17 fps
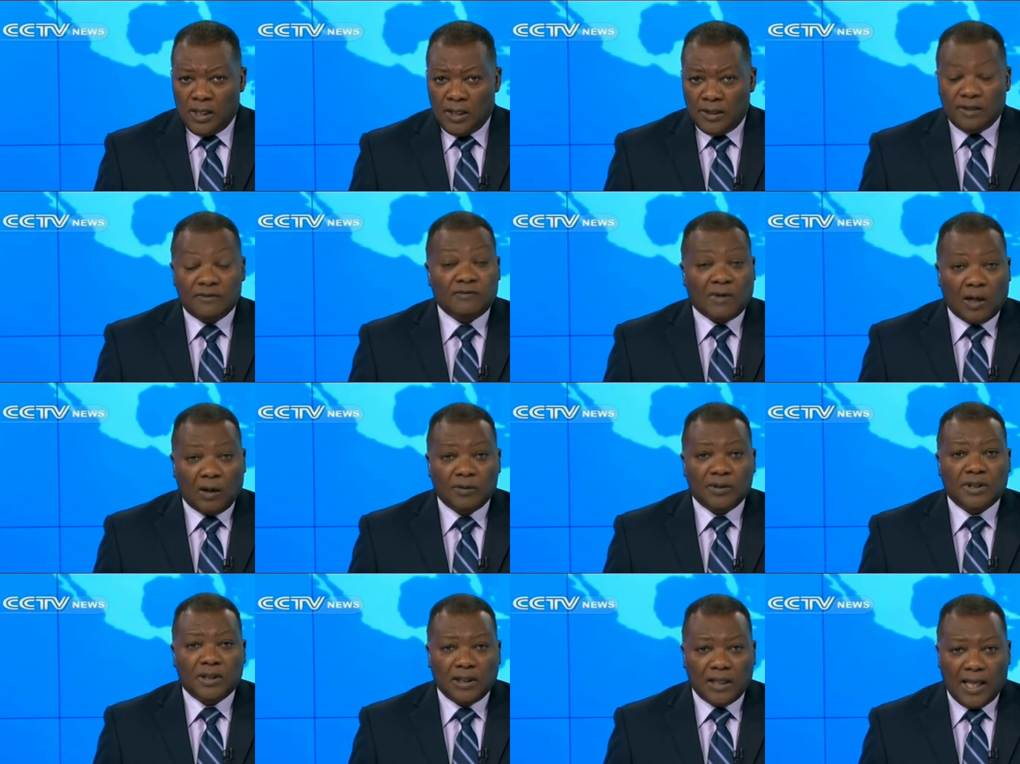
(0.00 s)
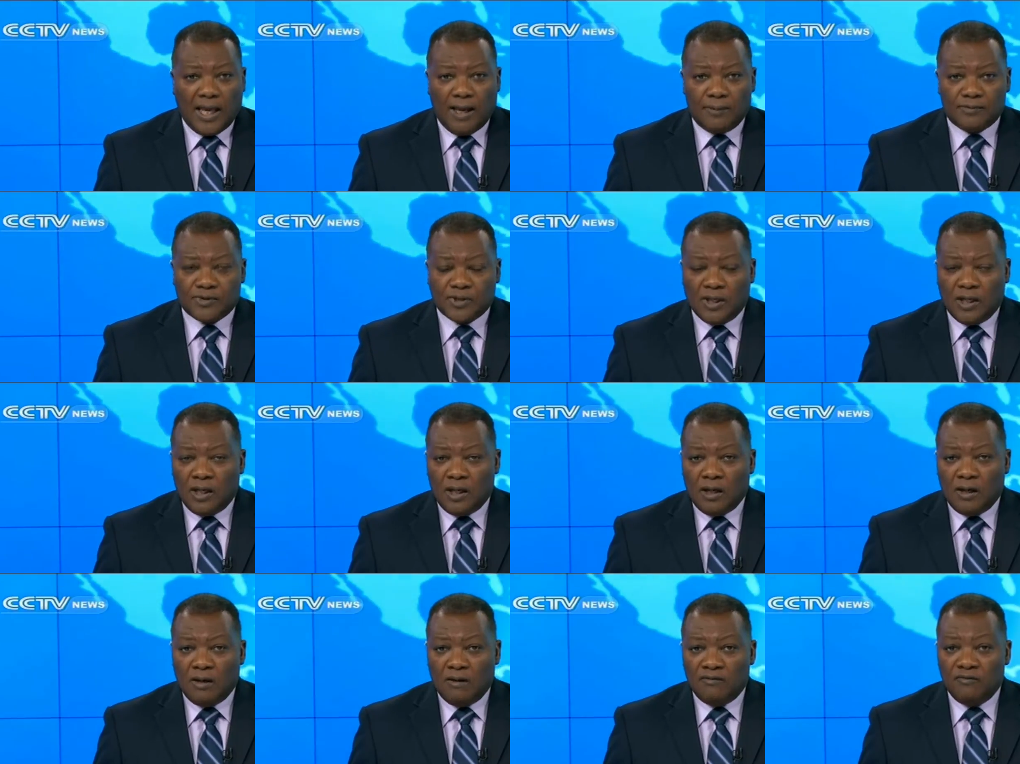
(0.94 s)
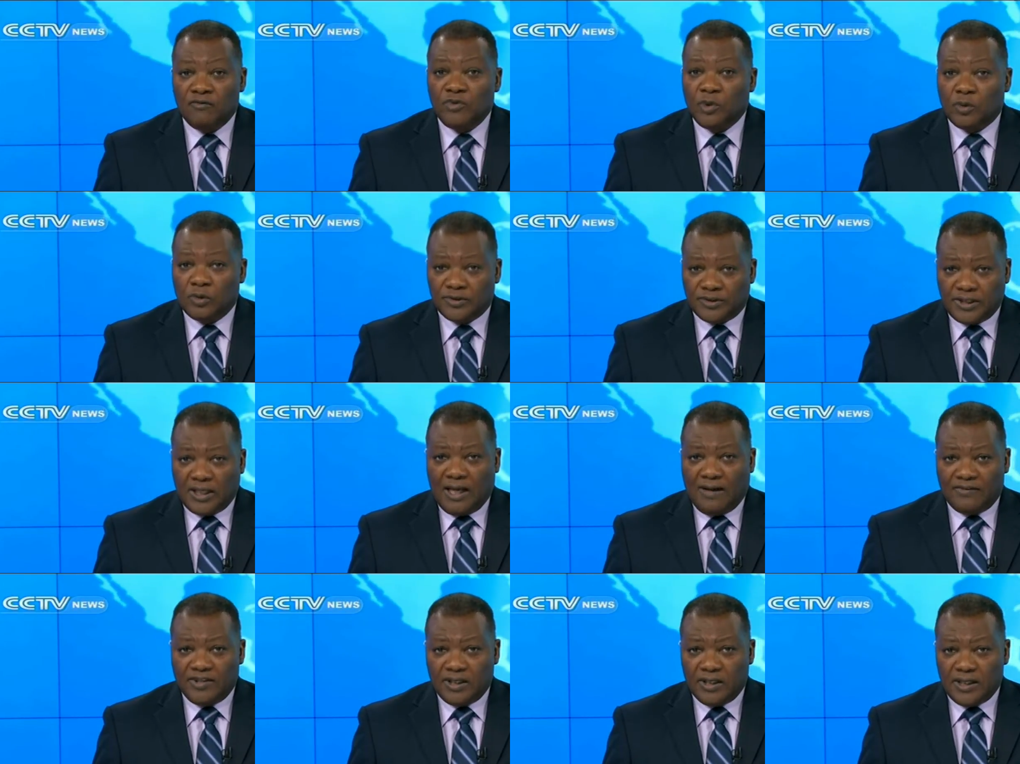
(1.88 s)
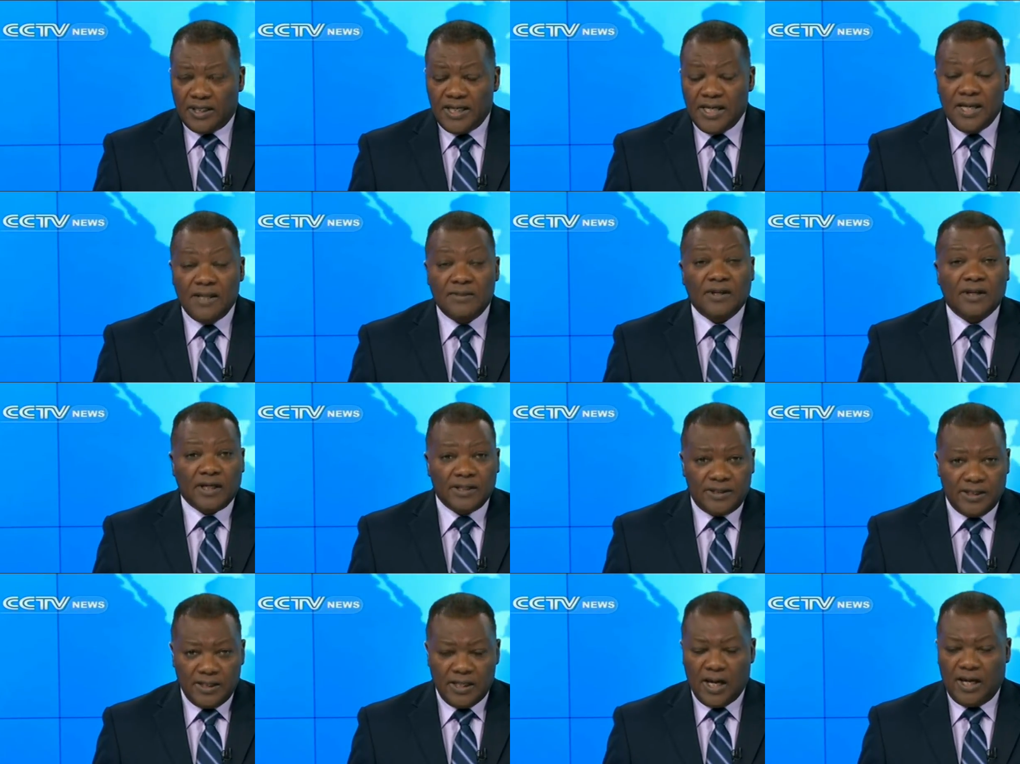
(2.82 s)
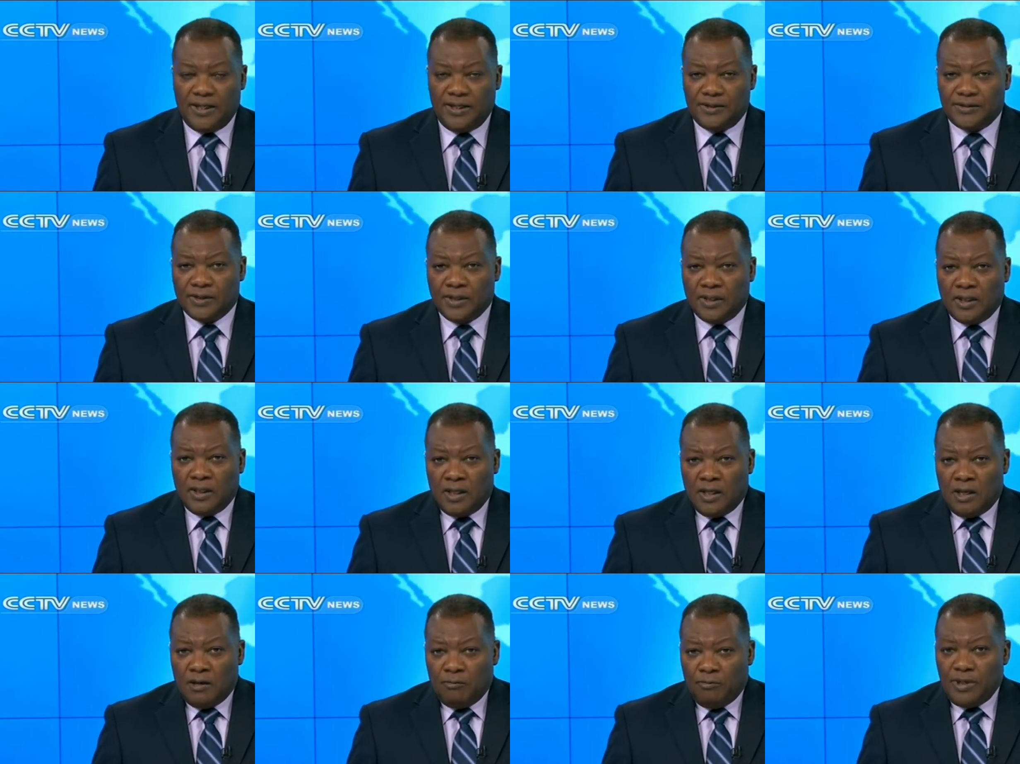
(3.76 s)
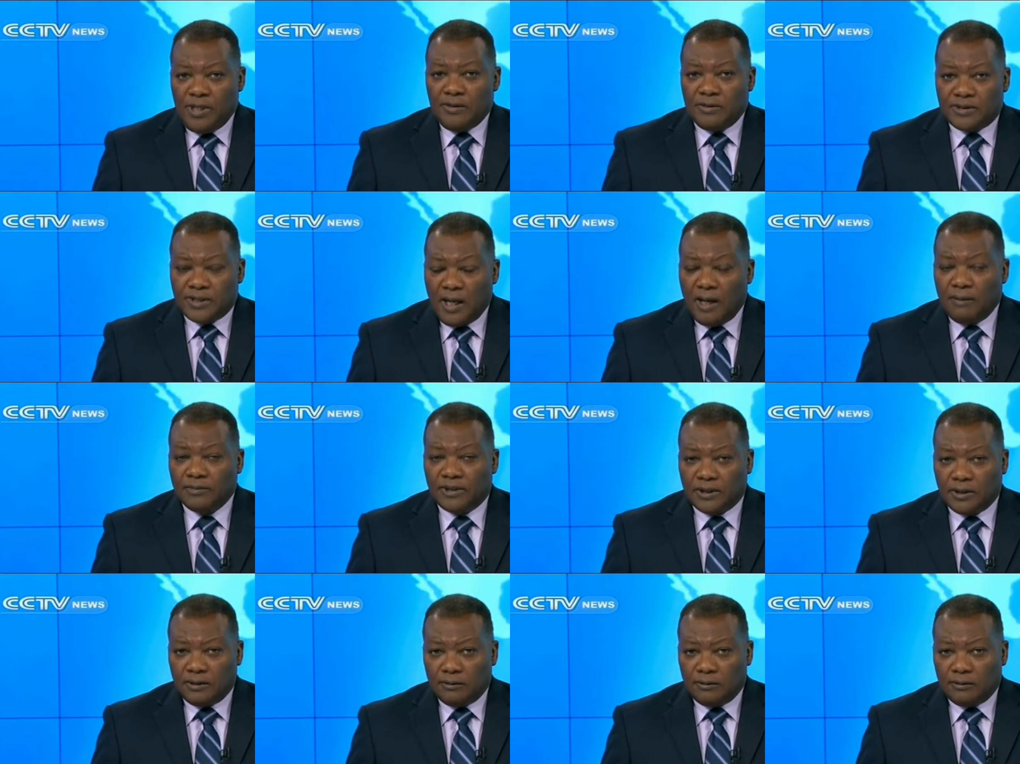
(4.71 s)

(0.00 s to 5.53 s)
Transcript: that followed the collapse of Yugoslavia in the nineteen nineties. Peter Tomka,